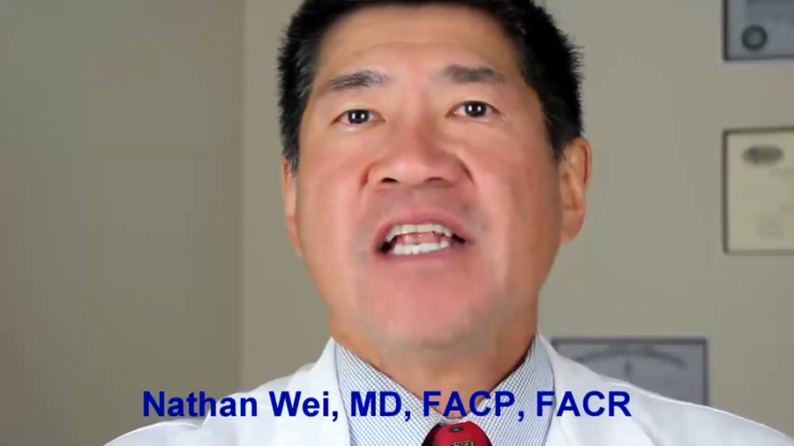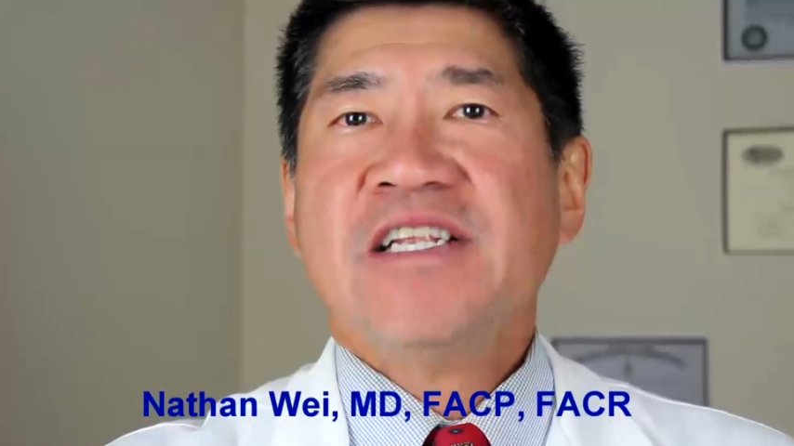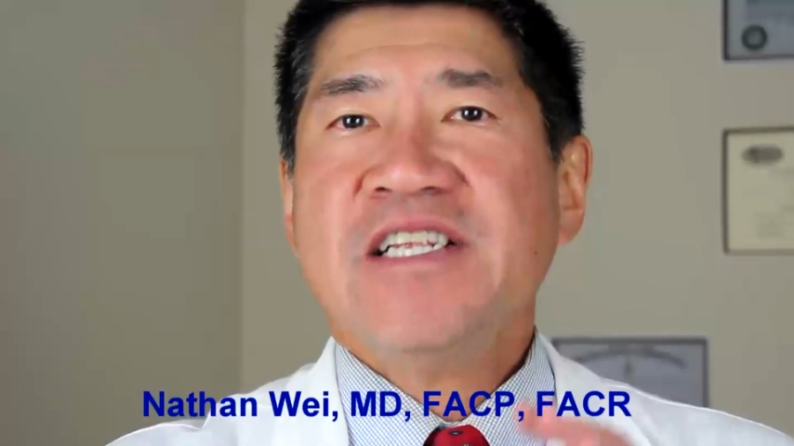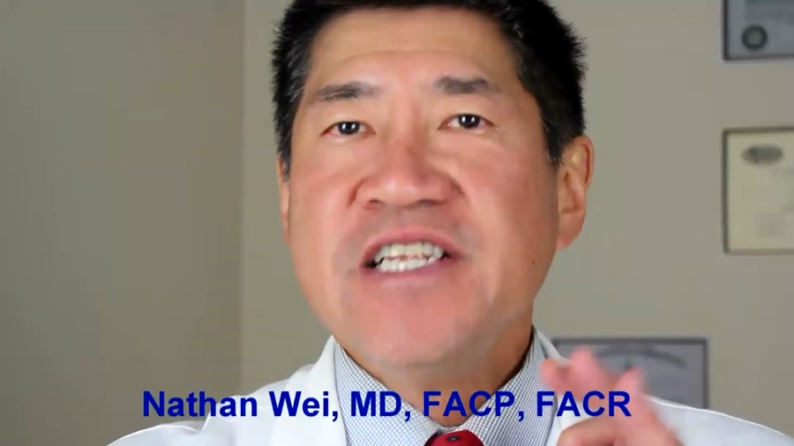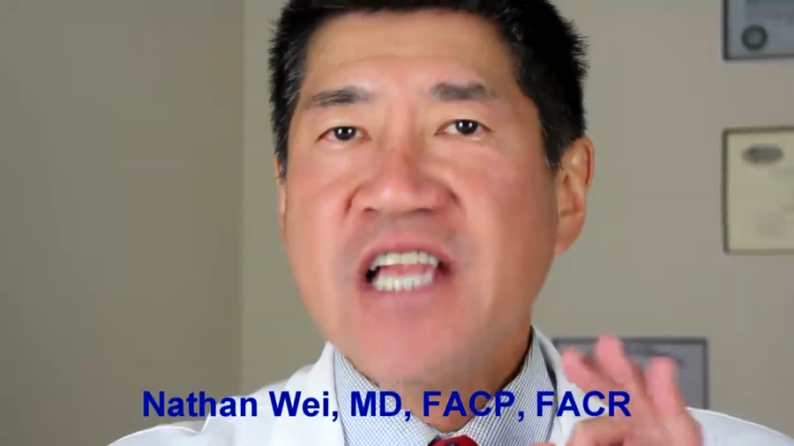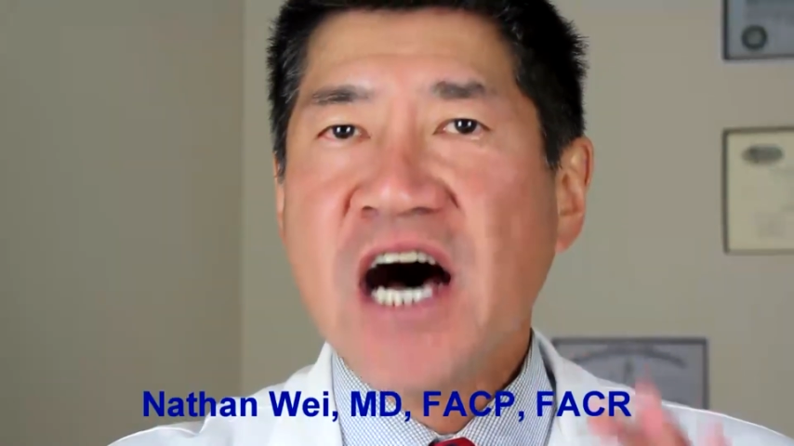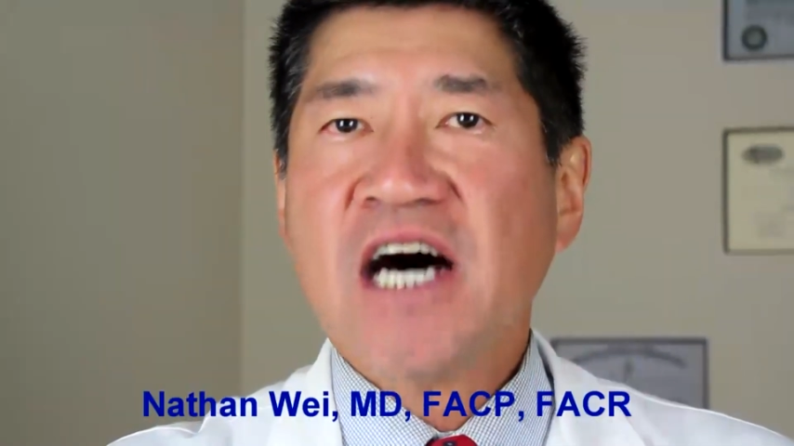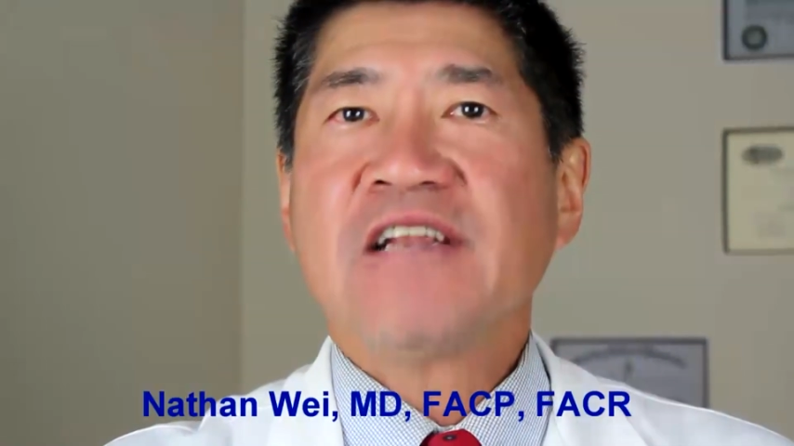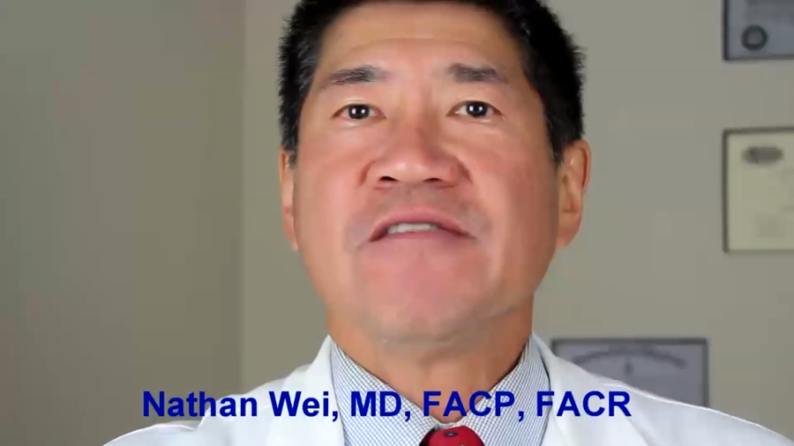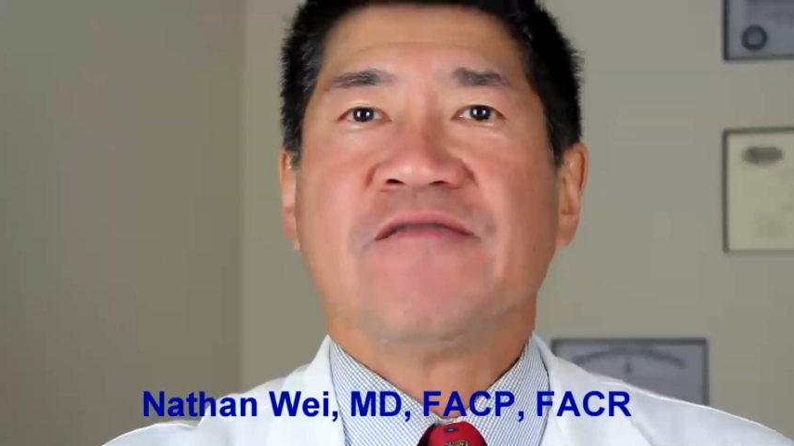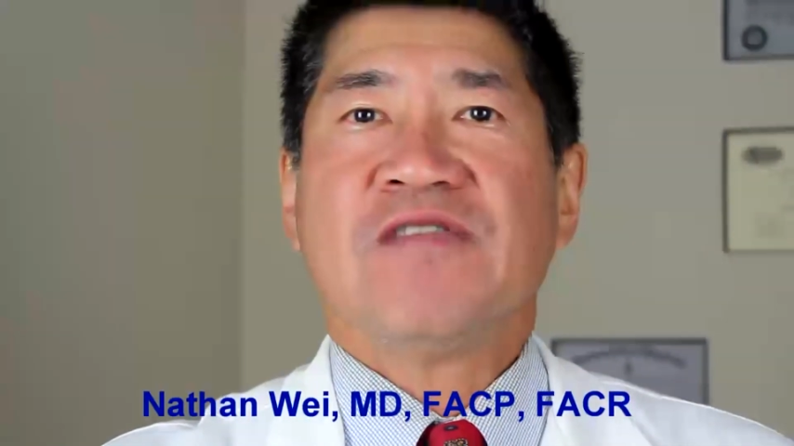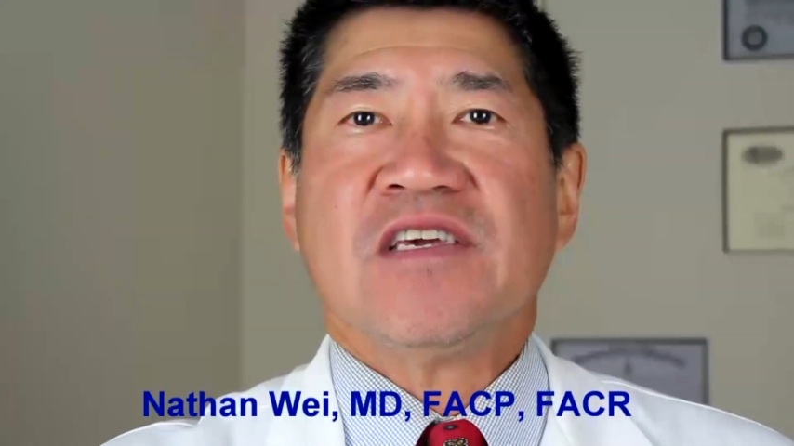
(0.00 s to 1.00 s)

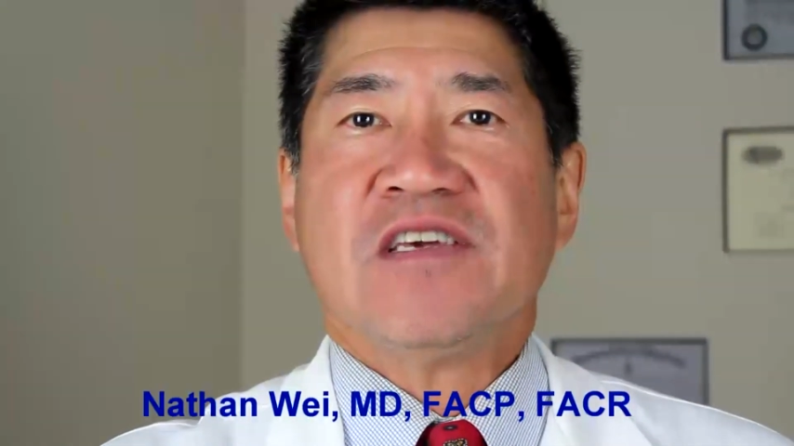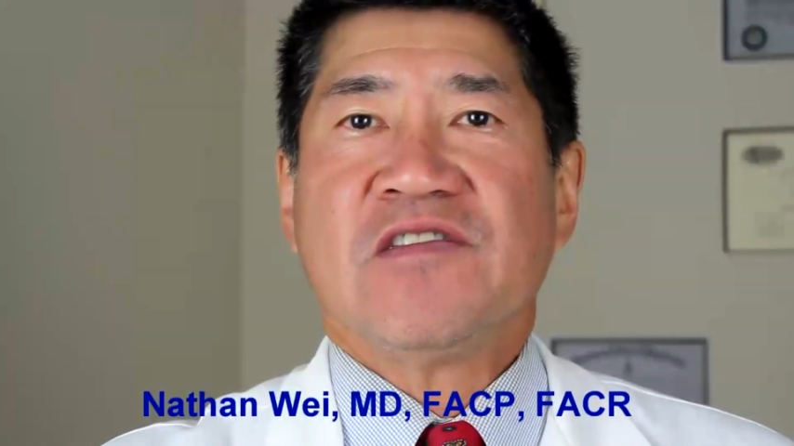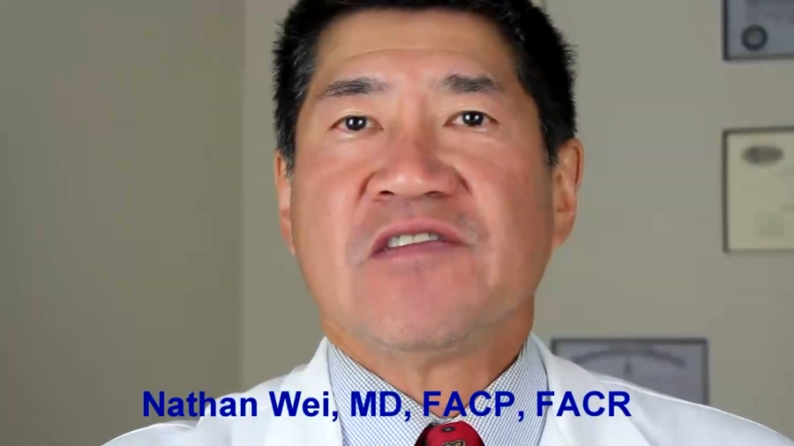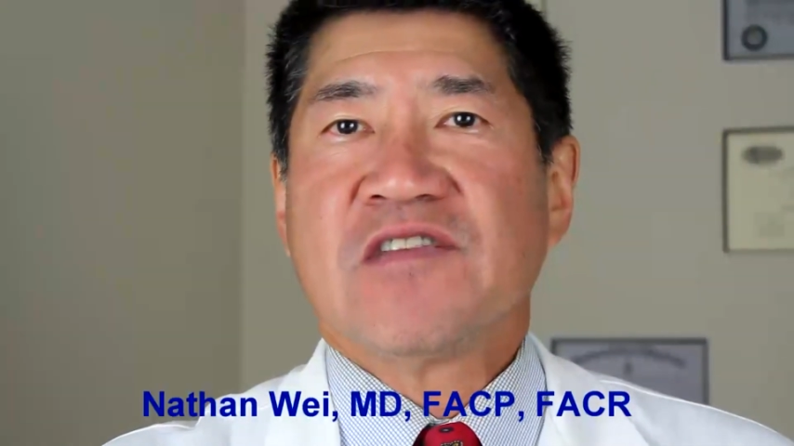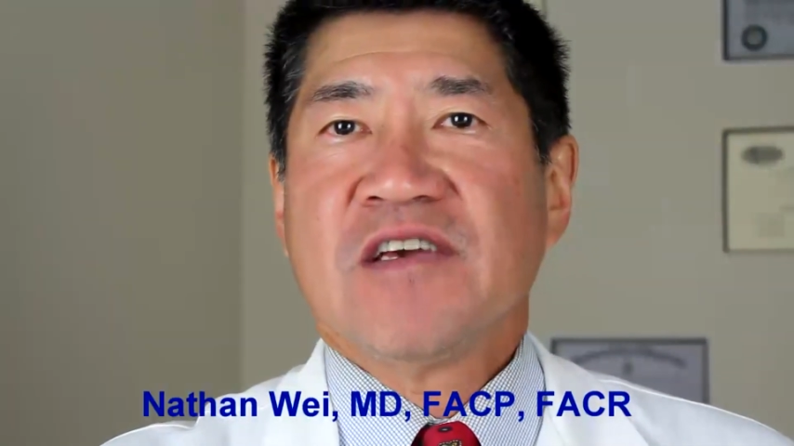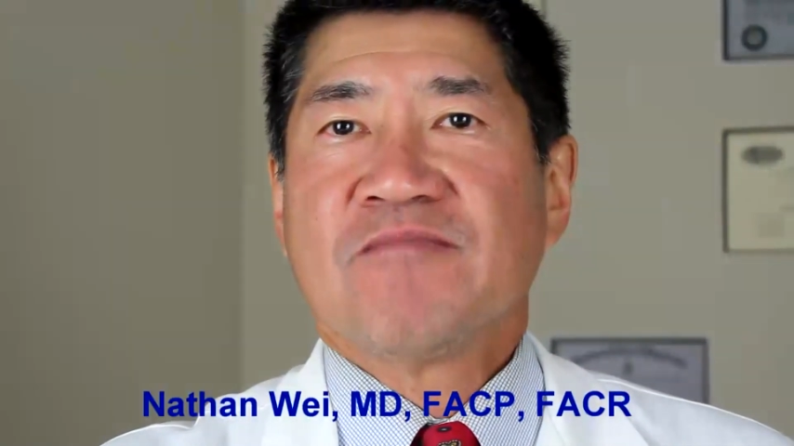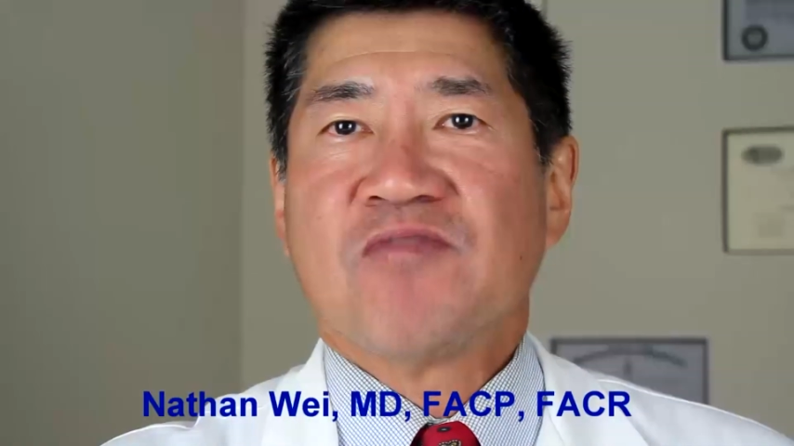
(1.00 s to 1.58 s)
None of these